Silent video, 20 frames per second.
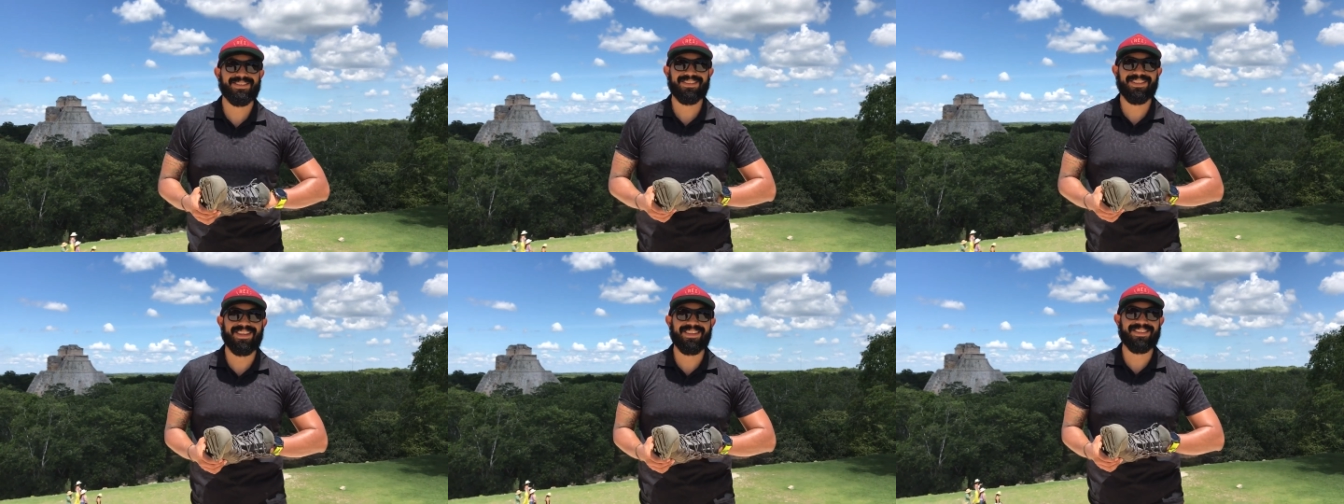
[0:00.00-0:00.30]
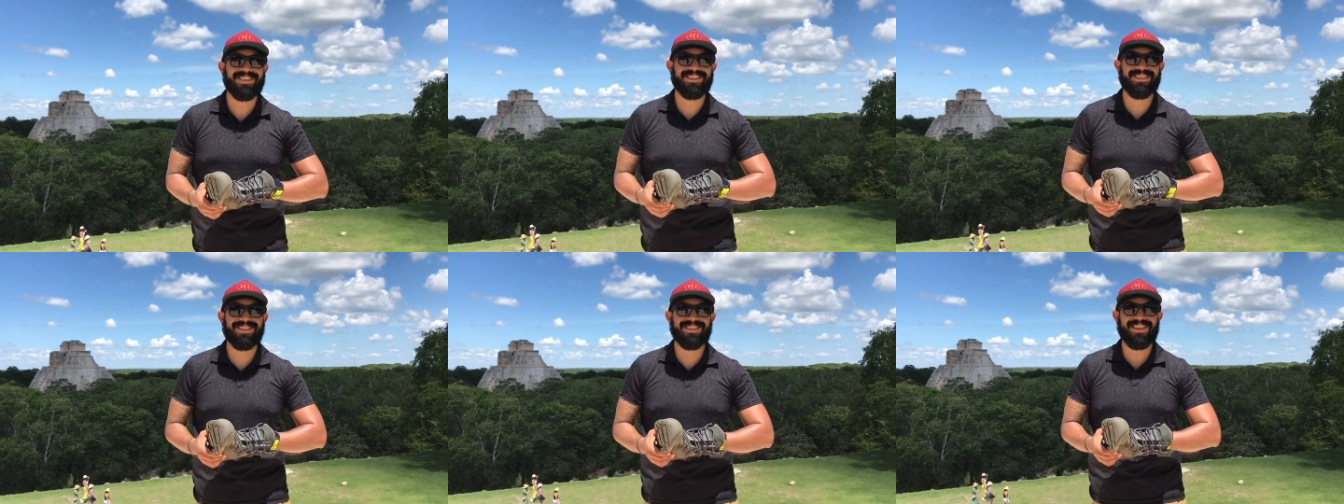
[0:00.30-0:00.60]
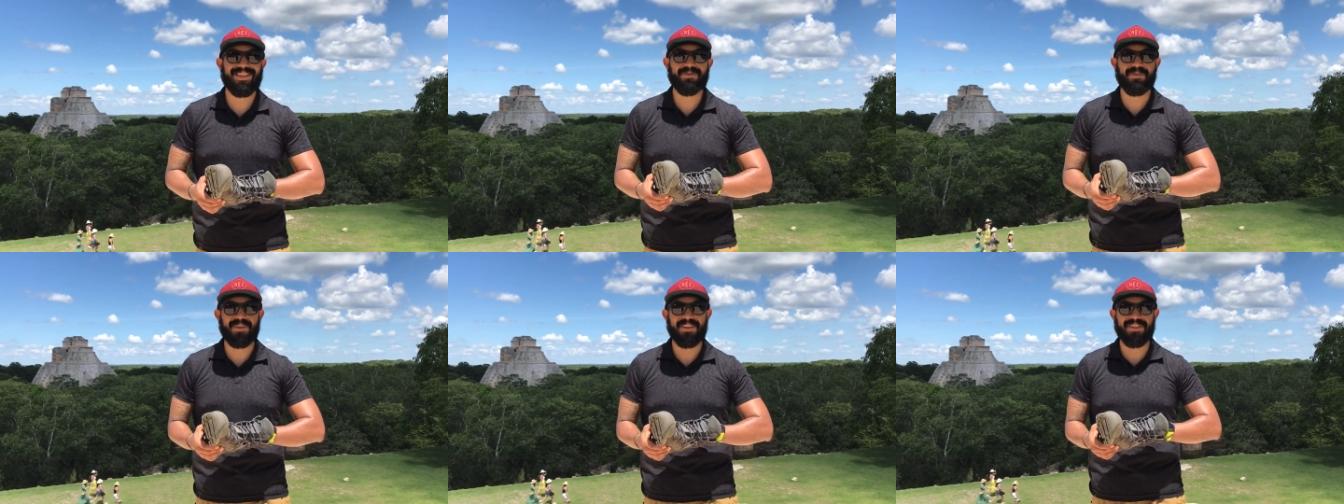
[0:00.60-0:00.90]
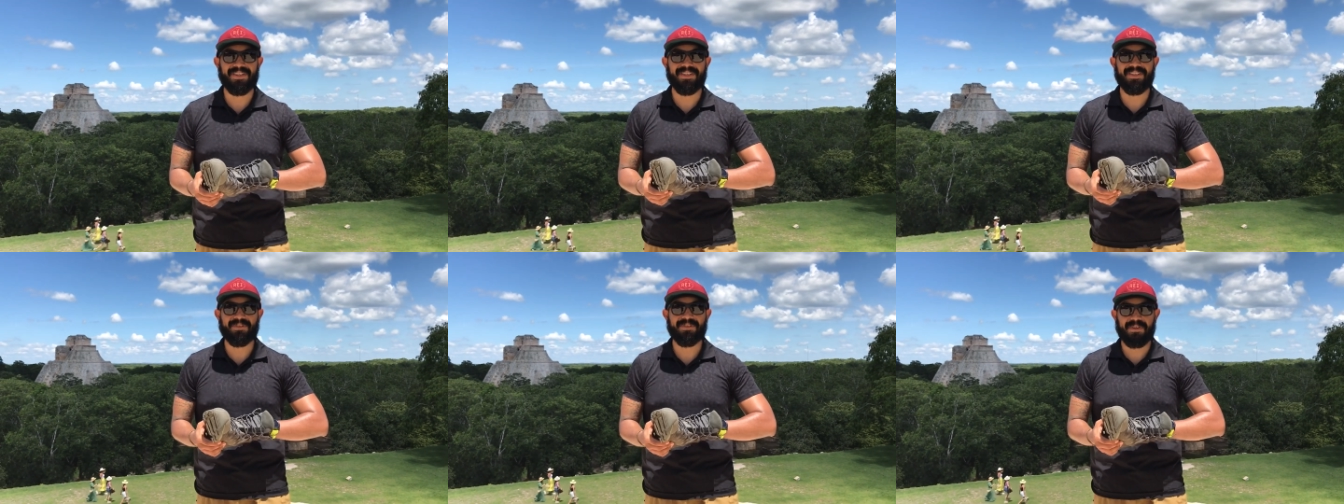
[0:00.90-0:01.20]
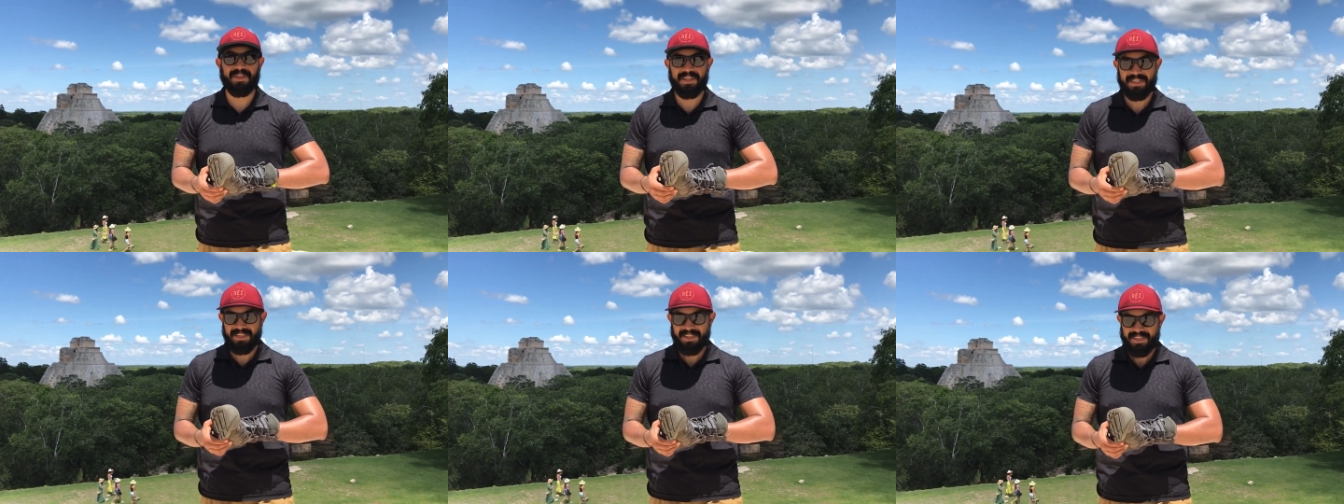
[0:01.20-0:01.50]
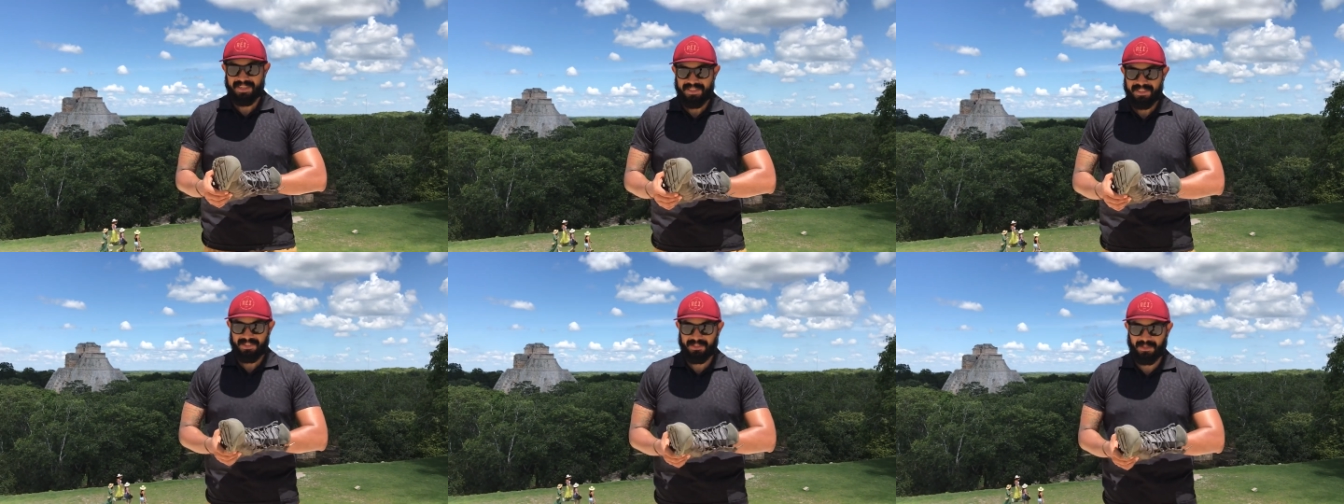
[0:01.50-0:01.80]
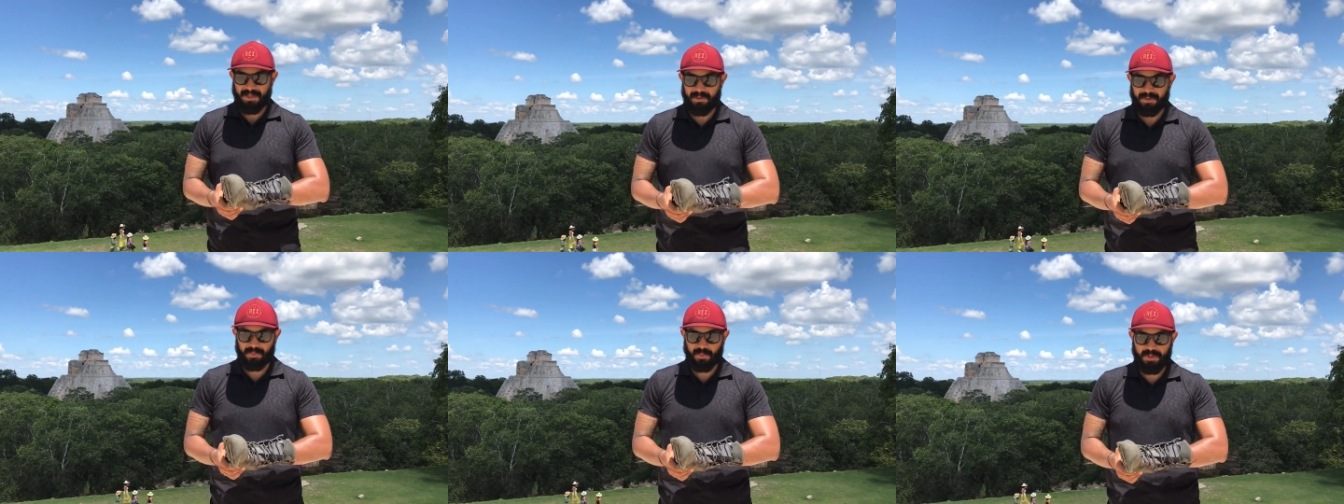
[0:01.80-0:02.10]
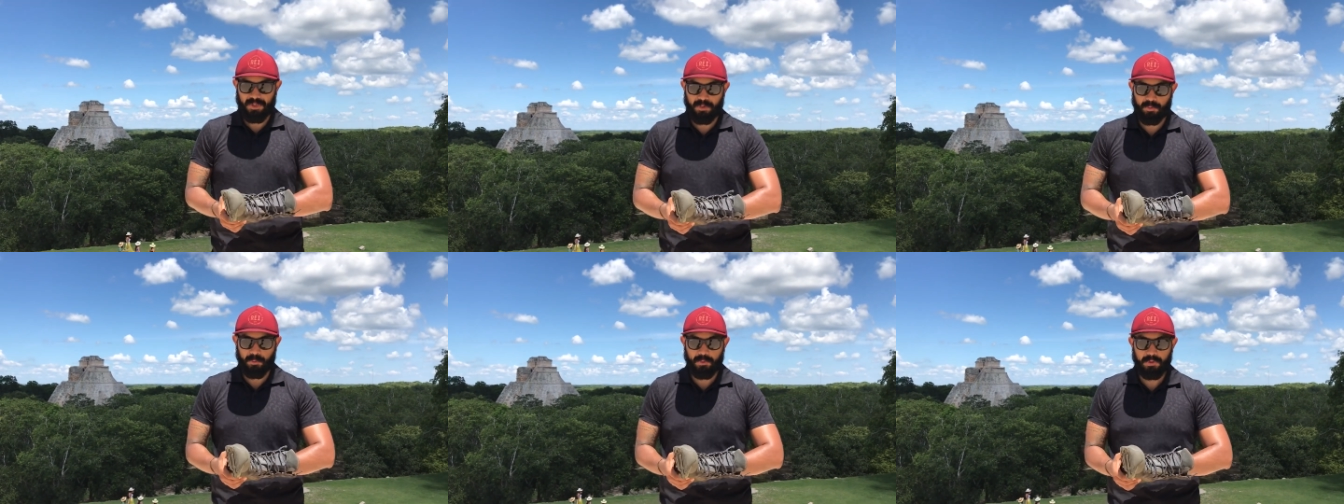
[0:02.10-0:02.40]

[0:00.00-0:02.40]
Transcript: That's what it is, right? So I was wearing